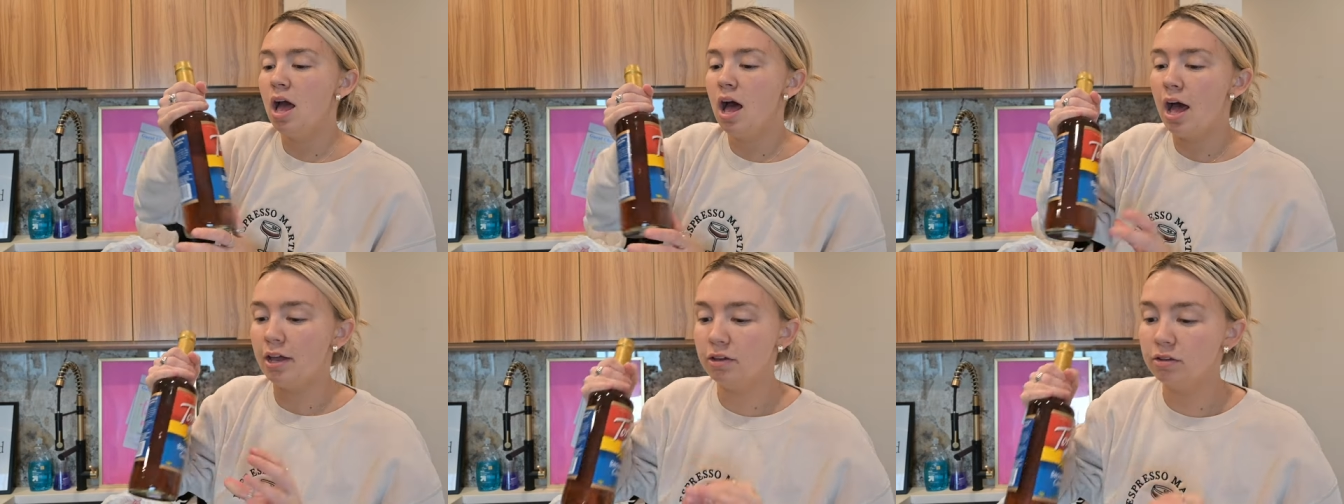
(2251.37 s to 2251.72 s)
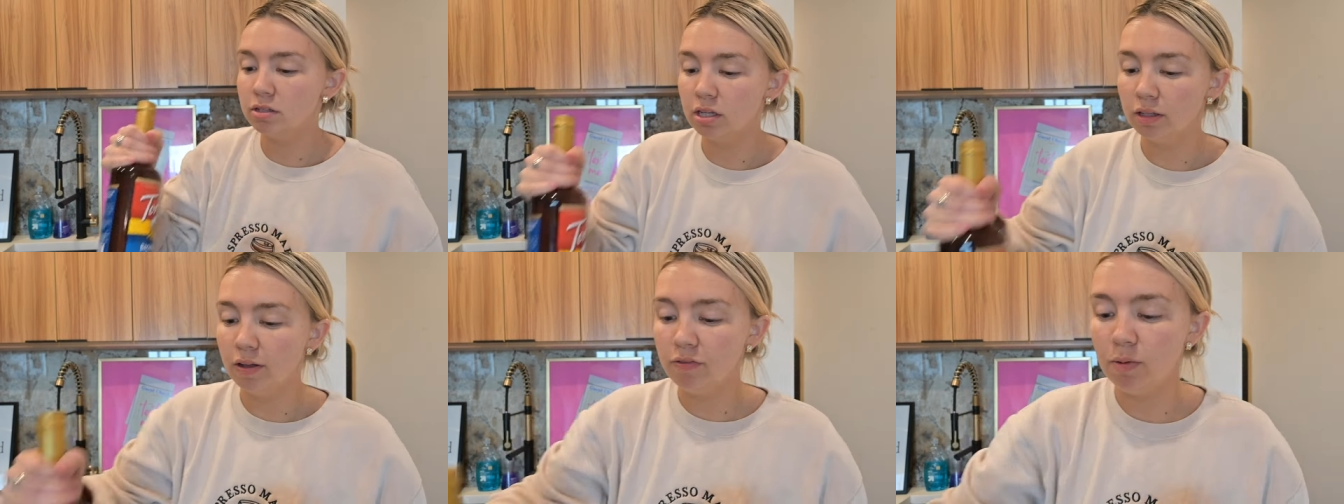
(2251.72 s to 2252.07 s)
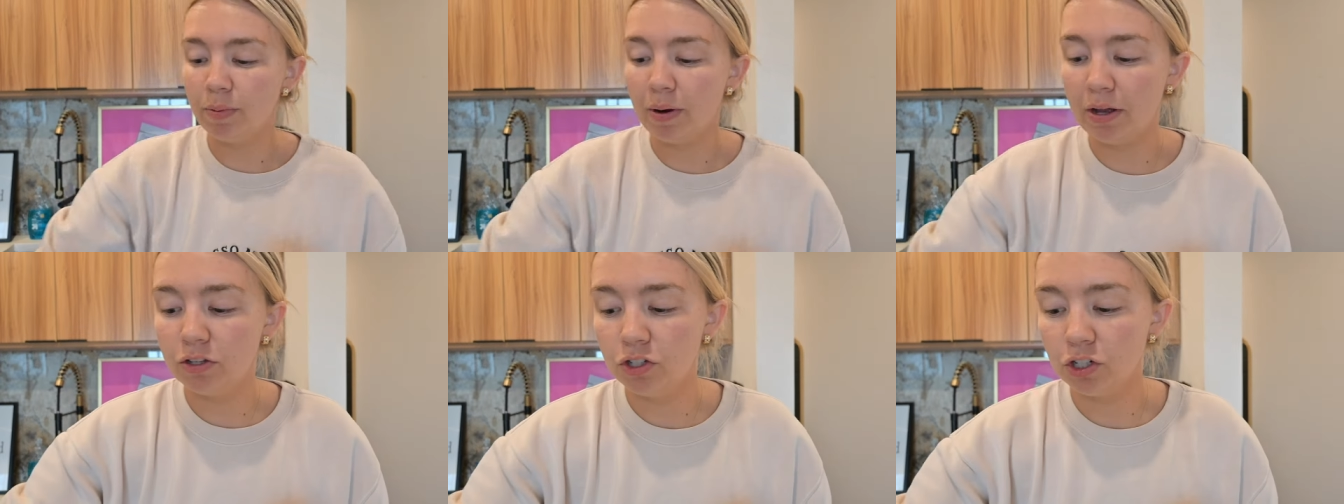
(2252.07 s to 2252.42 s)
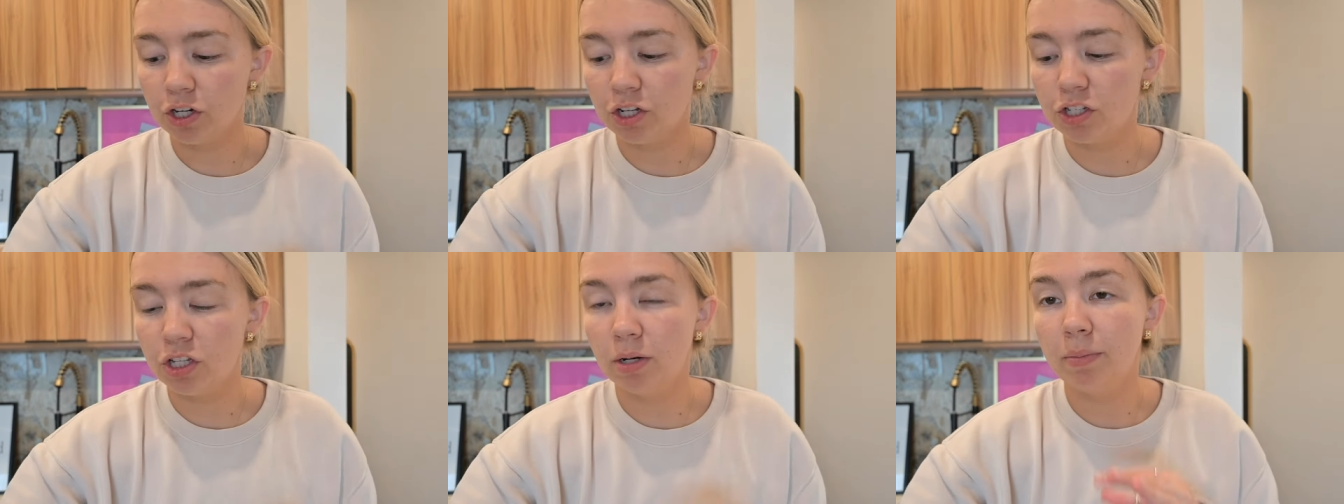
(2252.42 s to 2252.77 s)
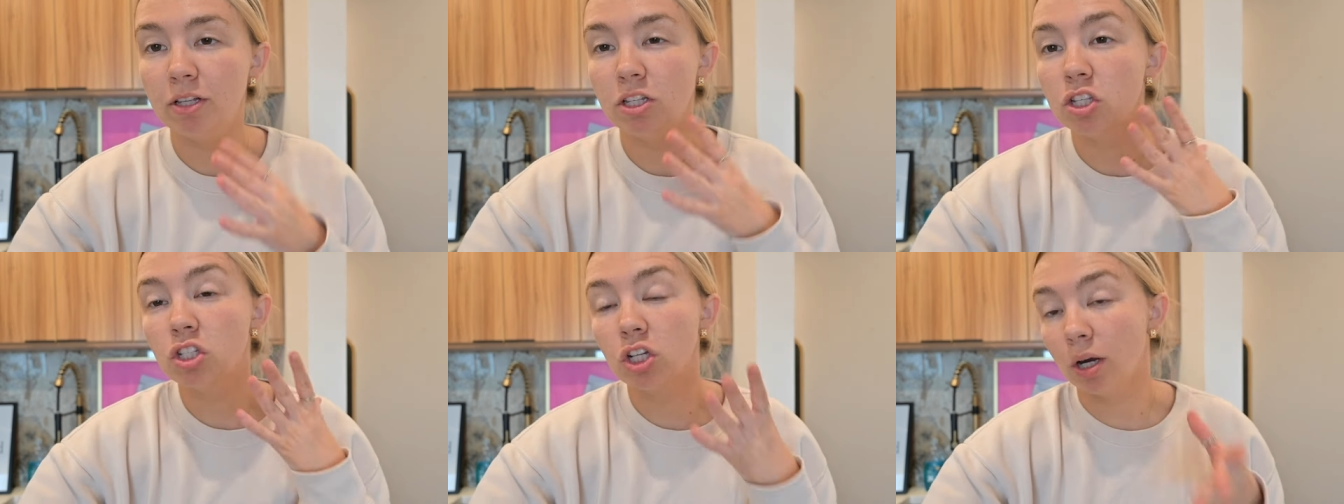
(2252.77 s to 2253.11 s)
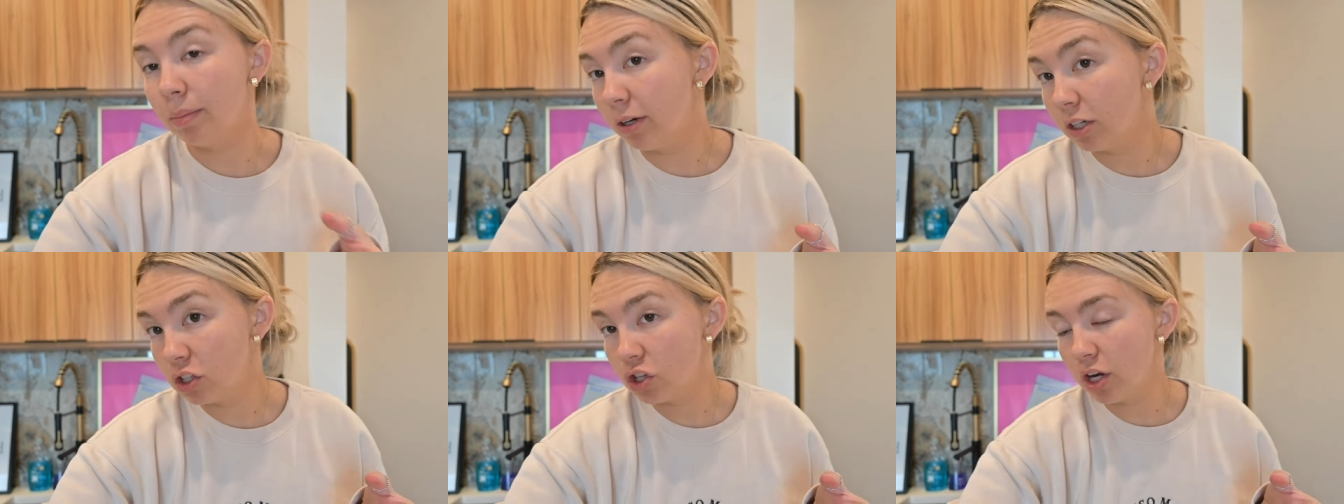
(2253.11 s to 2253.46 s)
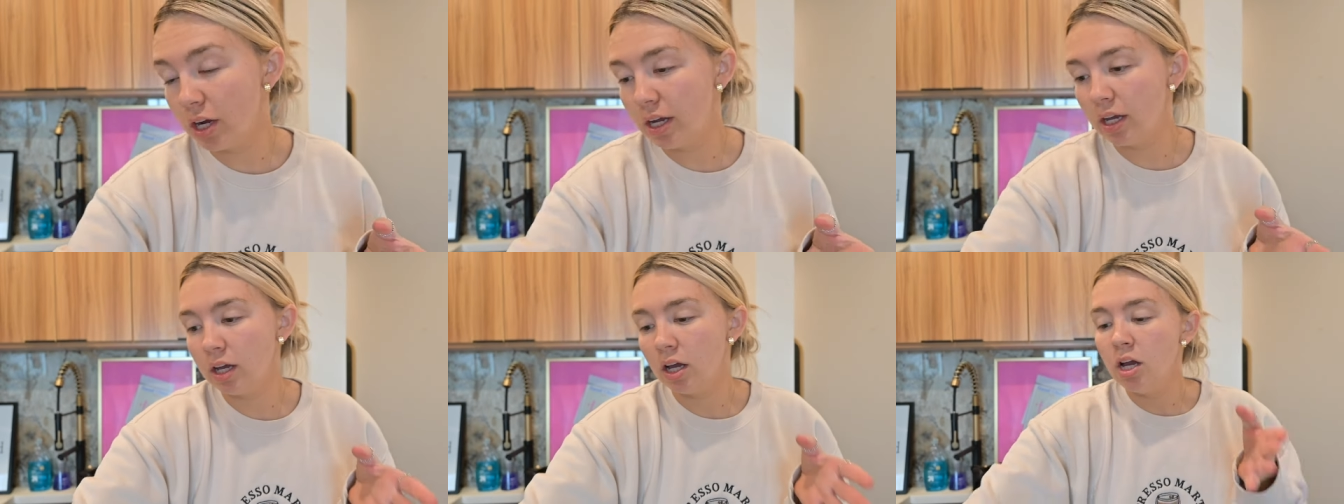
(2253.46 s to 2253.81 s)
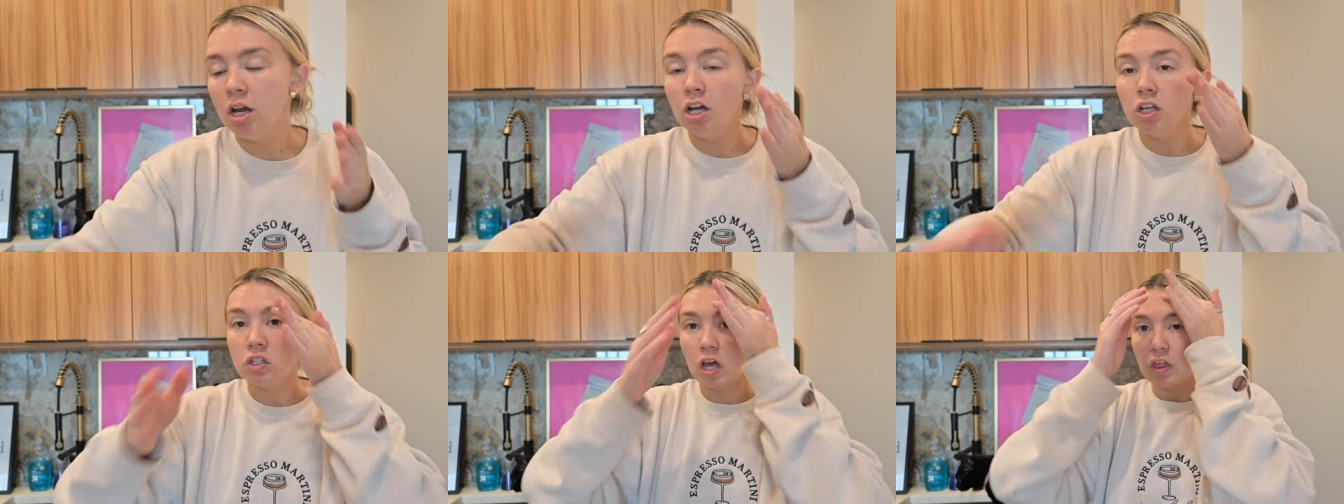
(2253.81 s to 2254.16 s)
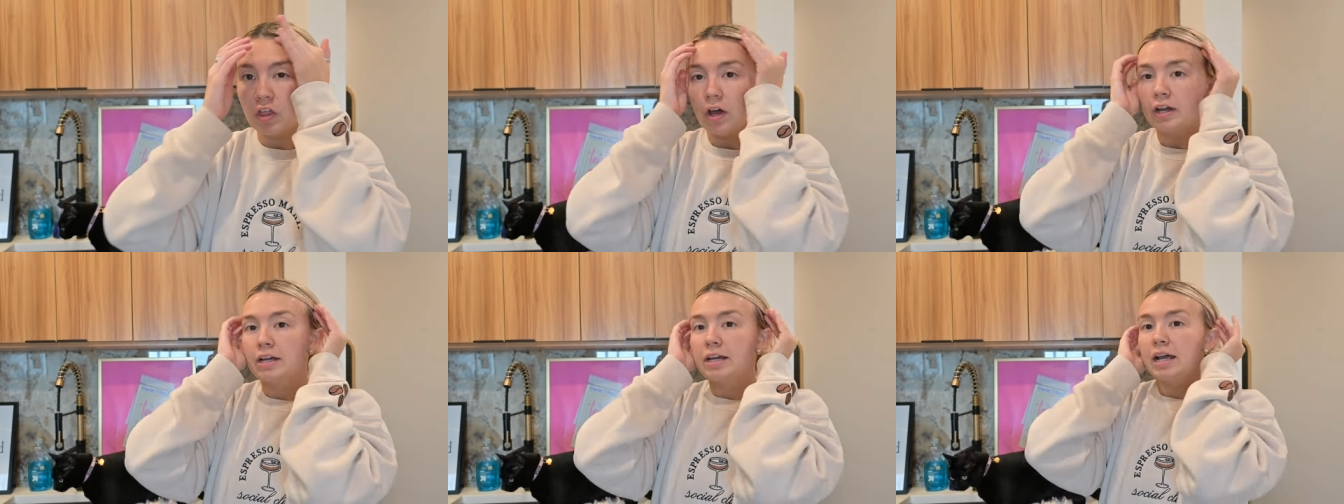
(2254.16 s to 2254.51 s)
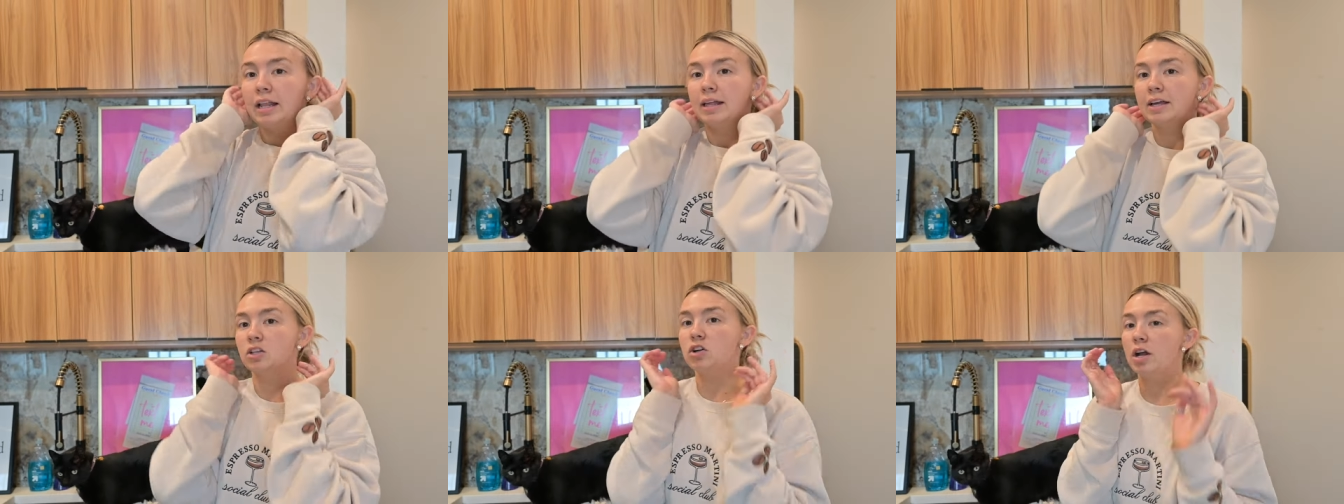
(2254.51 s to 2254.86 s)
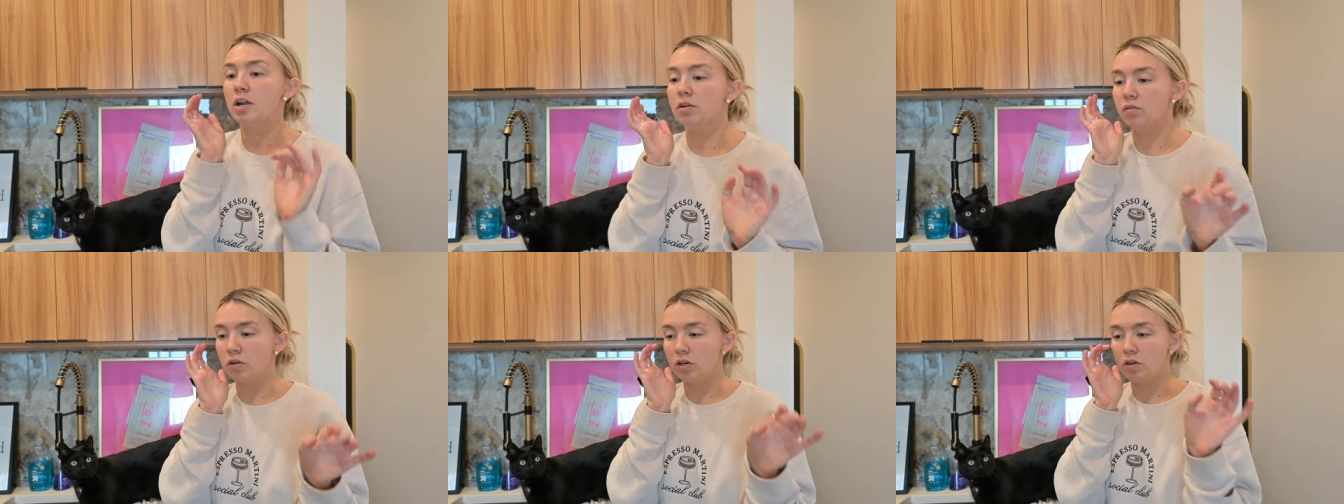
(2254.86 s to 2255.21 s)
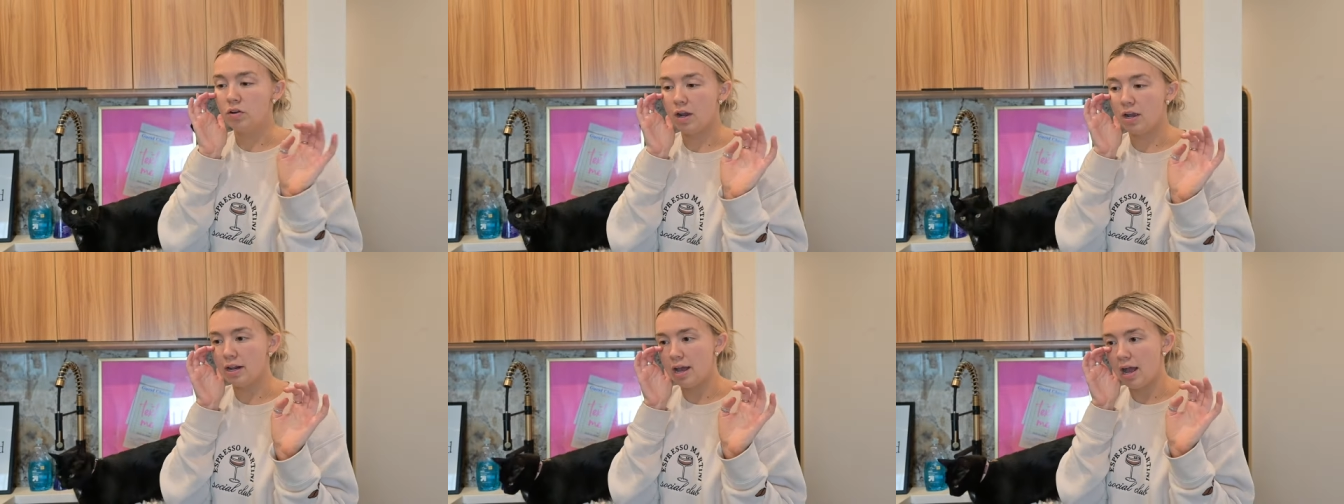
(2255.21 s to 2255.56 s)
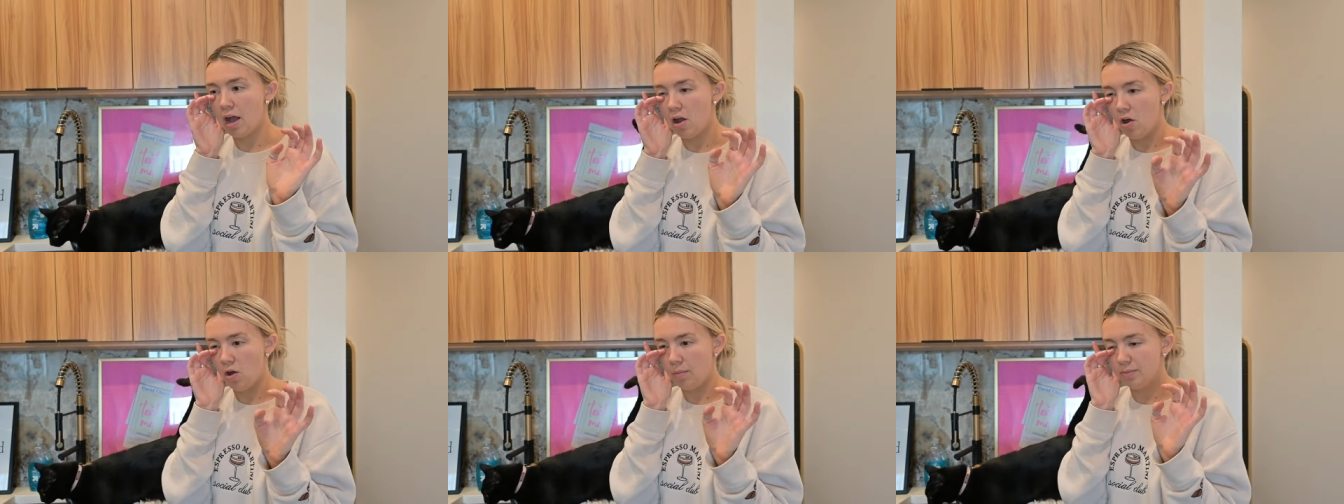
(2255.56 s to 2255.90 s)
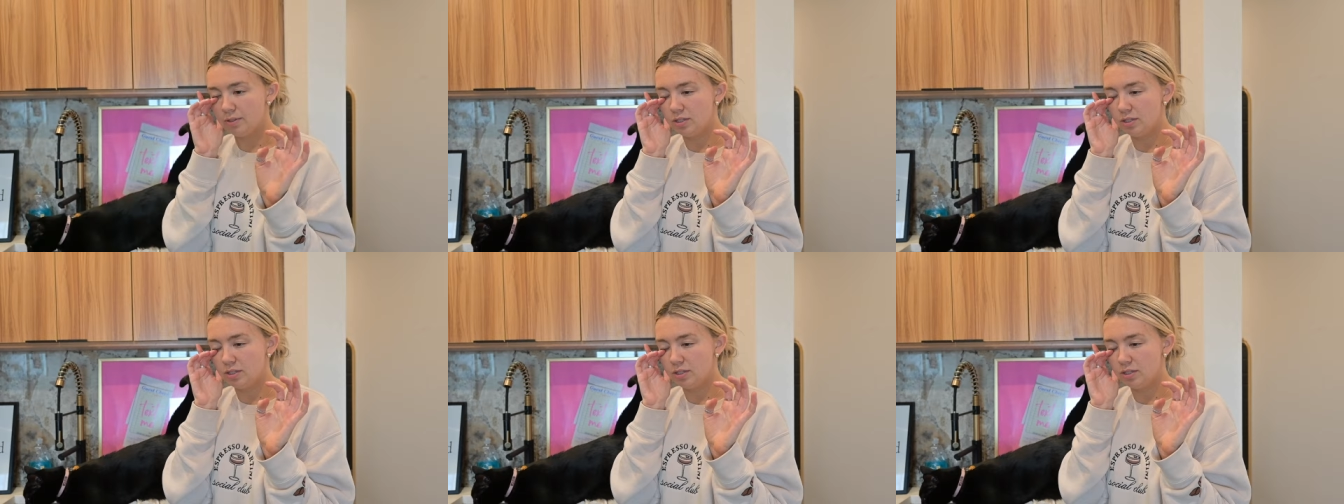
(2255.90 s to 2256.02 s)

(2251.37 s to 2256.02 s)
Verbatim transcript: I used to love the brown sugar cinnamon Starbucks drink, so I thought I'd kind of like try to recreate it at home.